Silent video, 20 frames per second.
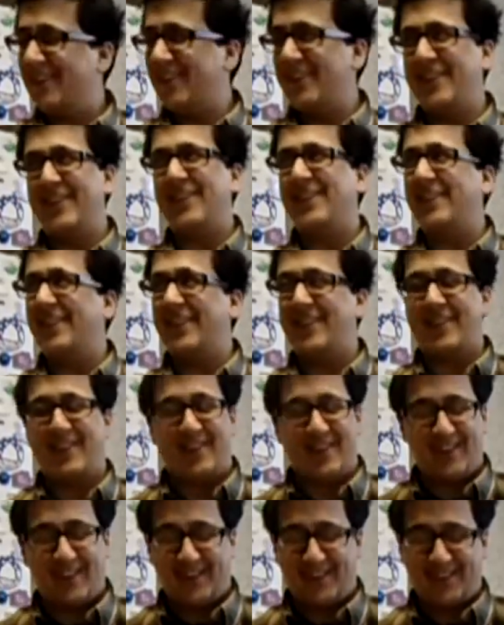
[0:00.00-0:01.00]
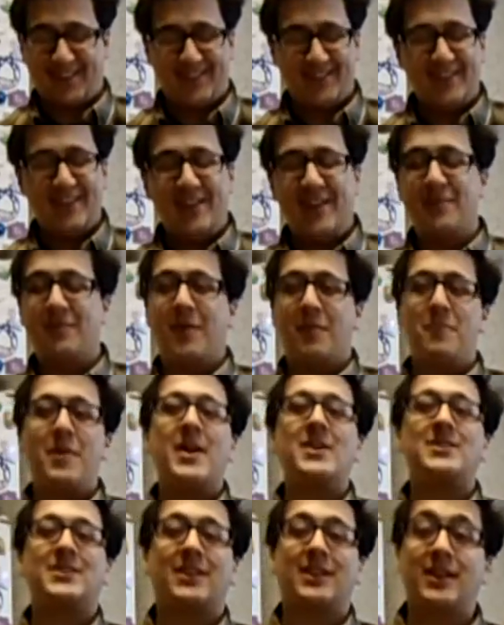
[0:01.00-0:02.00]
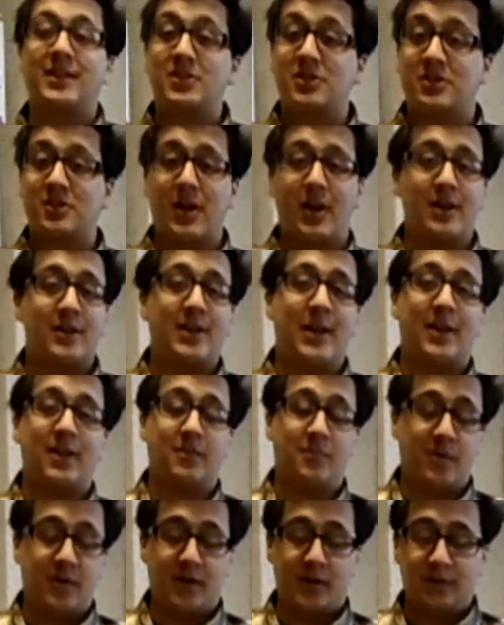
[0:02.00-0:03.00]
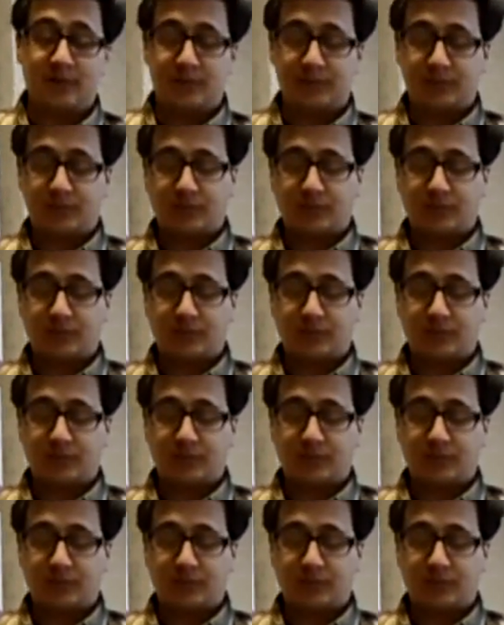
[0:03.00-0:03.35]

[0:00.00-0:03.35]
but basically just cut it down the middle.